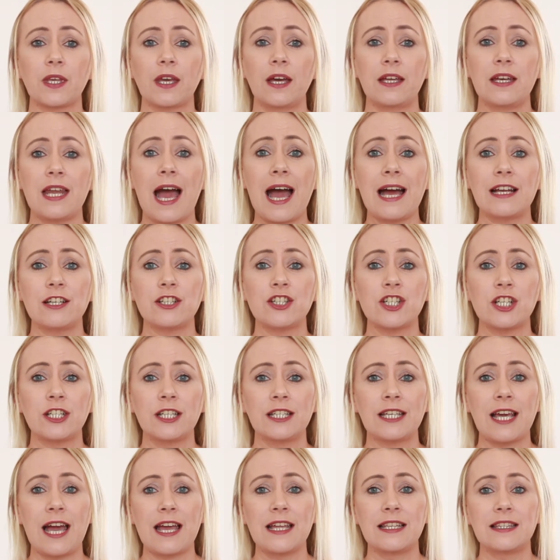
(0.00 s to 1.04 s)
and
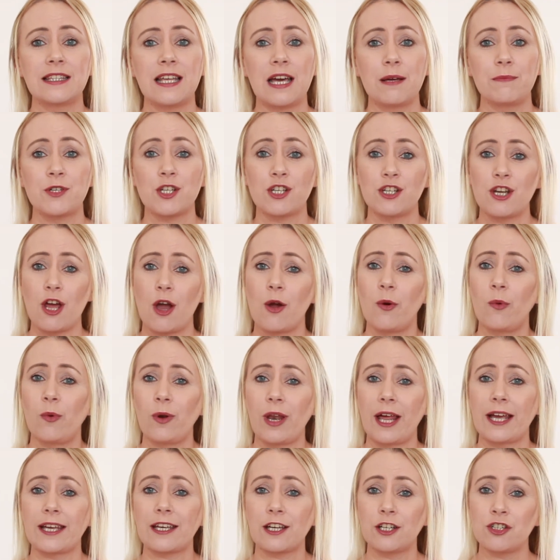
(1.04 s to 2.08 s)
actually getting them to know,
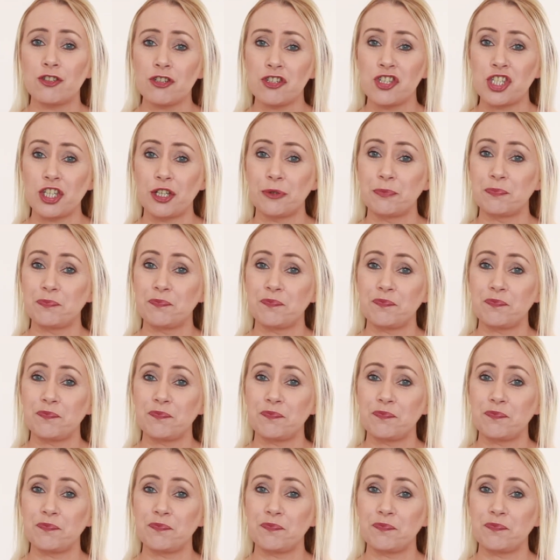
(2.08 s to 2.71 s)
like, and trust you.